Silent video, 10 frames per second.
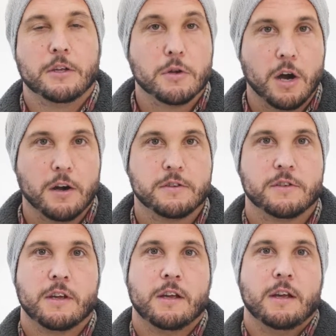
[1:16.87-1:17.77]
cue
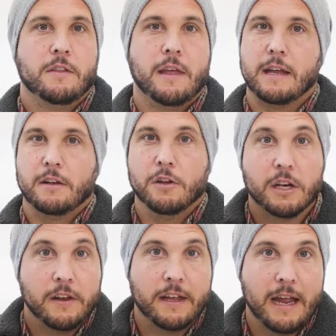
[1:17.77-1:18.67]
cards, they can
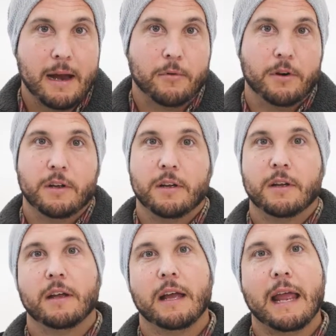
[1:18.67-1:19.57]
look into the camera
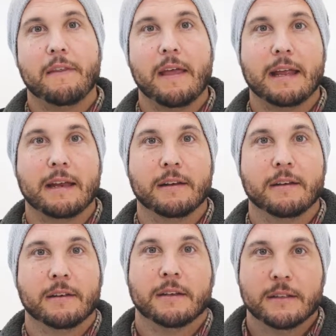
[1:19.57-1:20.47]
and they can
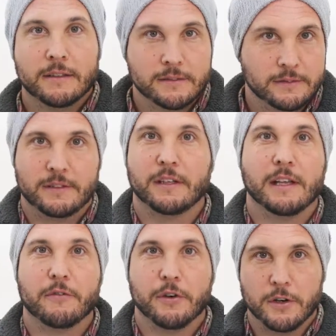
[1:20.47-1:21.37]

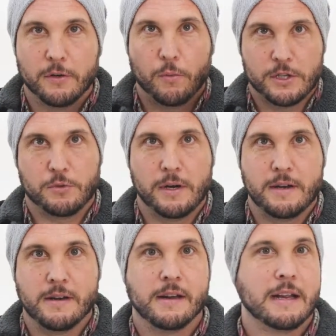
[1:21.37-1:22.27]
deliver what's
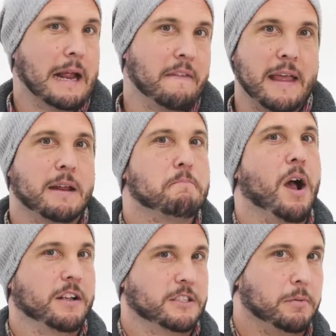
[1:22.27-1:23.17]
written, and they could
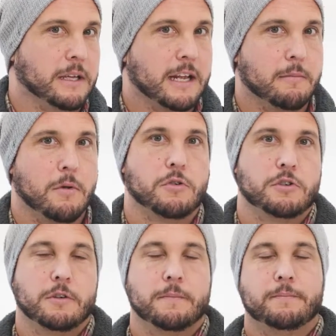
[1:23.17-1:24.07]
possibly get
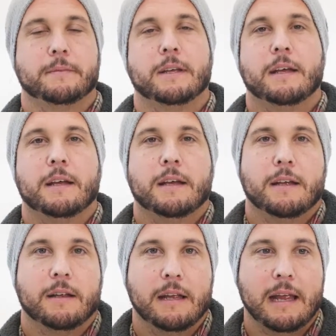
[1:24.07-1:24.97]
emotional.
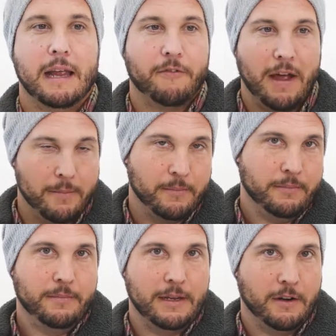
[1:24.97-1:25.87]
If I'm
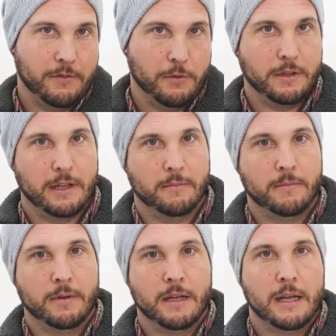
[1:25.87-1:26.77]
interviewing
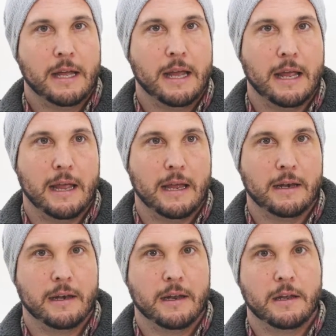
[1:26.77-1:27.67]
them
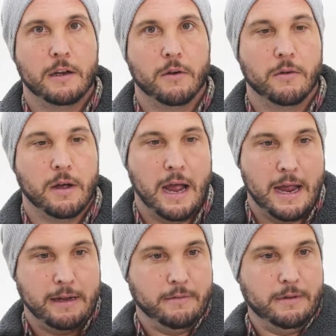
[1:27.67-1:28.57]
and, you know,
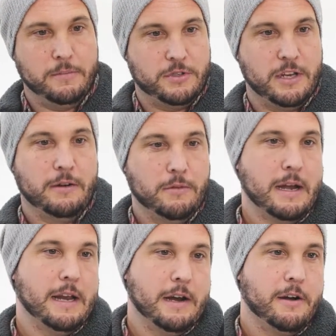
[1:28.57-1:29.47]
I am sitting
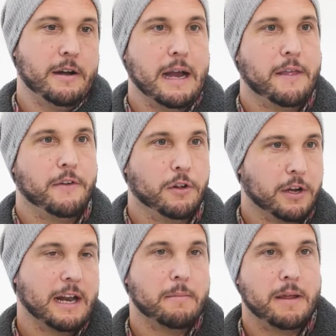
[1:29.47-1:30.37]
right here and they're
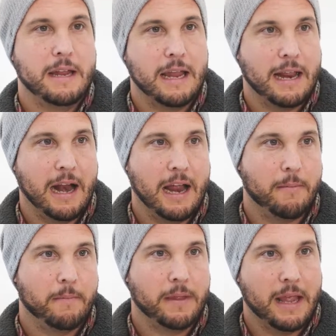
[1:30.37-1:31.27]
looking at me and I
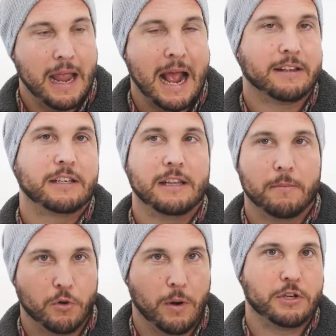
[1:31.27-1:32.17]
am asking
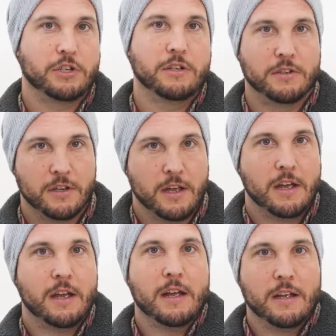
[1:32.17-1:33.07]
them questions
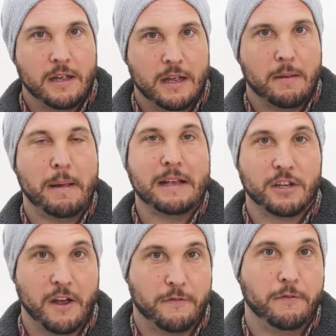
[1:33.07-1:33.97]

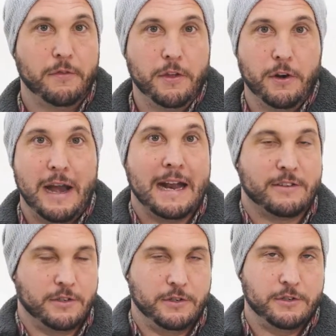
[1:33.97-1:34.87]
based off of their
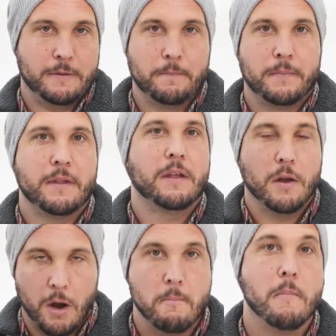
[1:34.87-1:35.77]
answers,
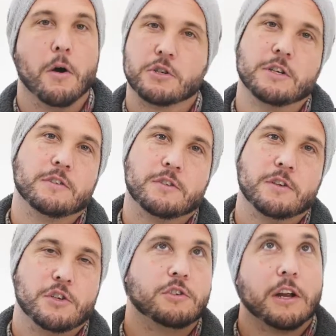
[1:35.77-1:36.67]
emotions
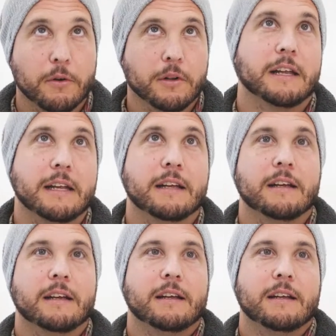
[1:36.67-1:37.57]
generally
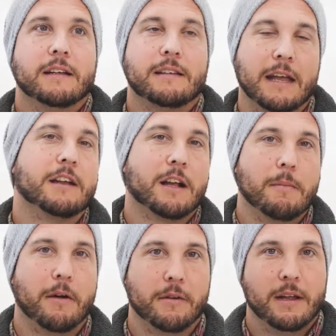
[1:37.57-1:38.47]
tend to
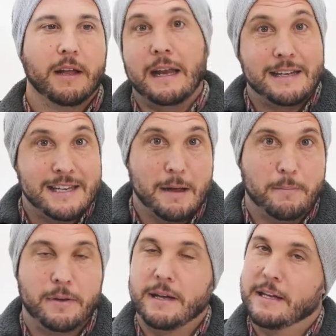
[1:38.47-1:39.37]
come out. And a
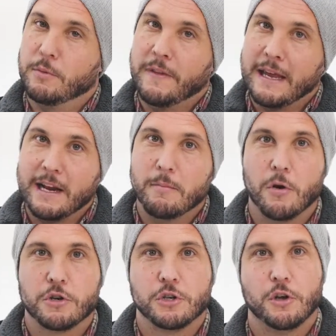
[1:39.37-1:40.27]
tip is when they get
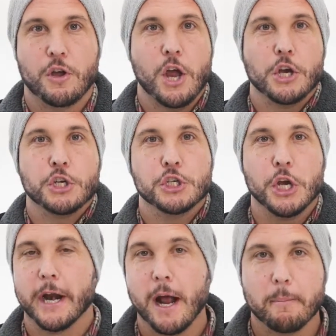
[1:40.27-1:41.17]
emotional,
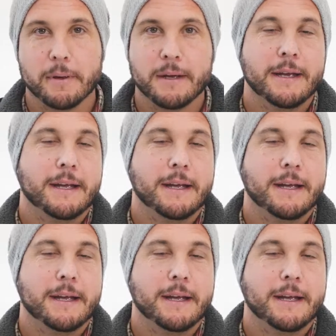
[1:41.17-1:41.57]
shut up.